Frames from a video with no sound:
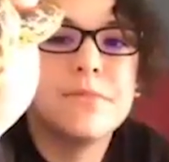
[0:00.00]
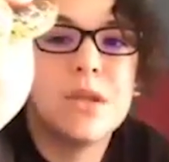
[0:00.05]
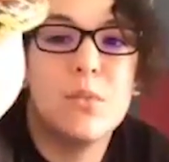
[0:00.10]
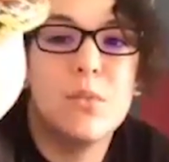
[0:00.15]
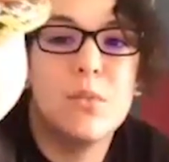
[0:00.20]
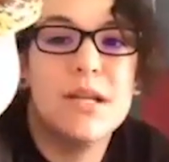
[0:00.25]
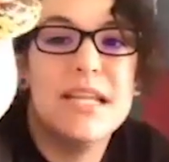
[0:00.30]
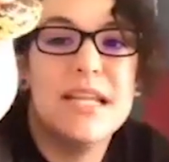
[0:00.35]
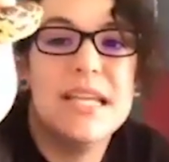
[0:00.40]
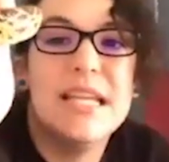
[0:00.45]

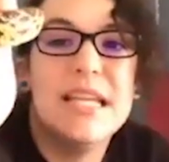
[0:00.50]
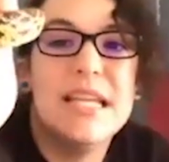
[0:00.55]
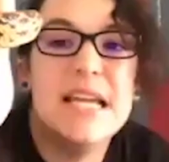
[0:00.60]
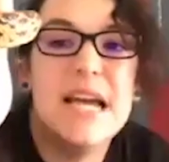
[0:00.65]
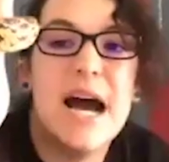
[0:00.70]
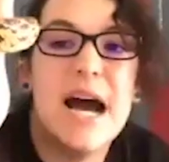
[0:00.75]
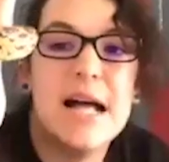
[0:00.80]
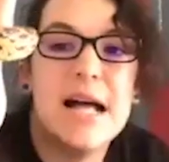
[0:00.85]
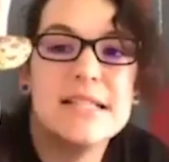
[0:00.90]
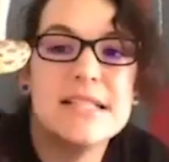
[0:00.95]
When he
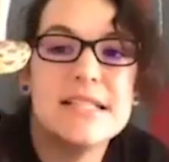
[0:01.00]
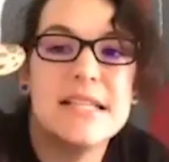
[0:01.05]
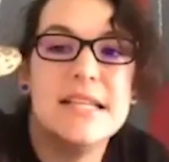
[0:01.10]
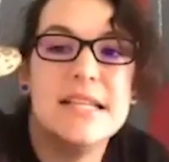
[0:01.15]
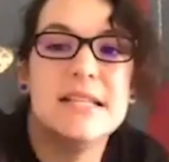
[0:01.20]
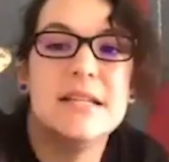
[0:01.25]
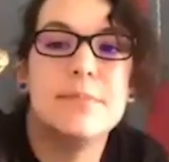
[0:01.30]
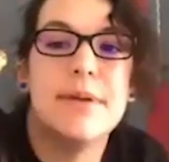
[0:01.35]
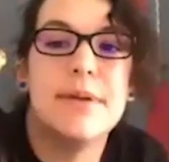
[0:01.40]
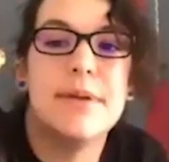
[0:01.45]
hunts, he
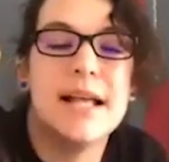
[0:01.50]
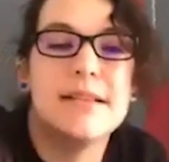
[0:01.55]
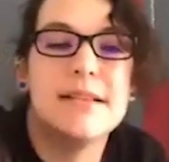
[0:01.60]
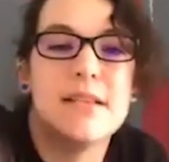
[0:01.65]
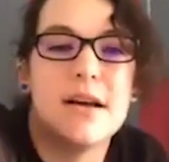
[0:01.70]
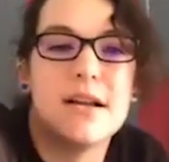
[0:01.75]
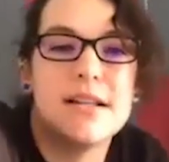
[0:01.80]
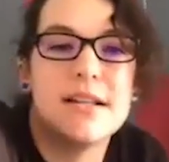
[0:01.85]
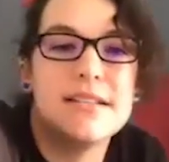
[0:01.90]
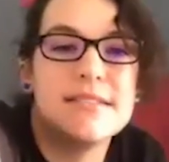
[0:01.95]
depends
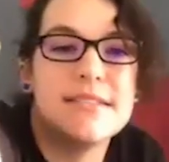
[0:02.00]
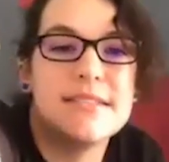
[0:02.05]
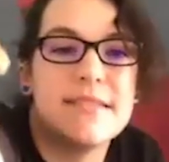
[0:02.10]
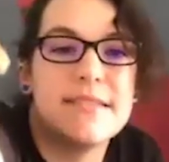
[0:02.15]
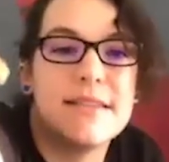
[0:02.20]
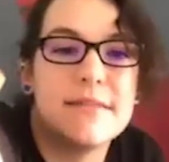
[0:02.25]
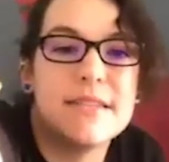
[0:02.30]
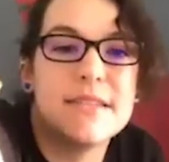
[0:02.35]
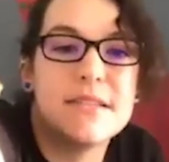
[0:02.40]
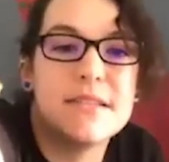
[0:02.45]
on his sense
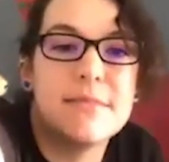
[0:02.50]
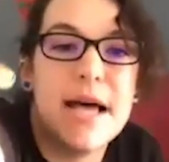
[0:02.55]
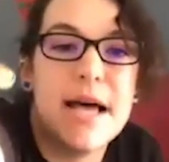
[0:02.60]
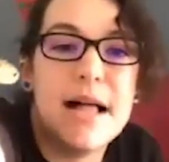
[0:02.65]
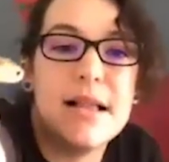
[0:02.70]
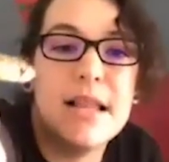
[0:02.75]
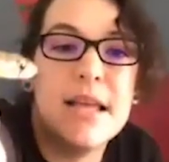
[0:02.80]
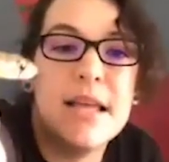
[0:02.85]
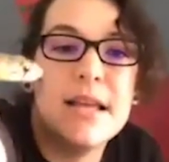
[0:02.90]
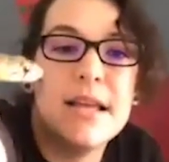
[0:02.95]
of
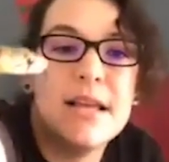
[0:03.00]
smell,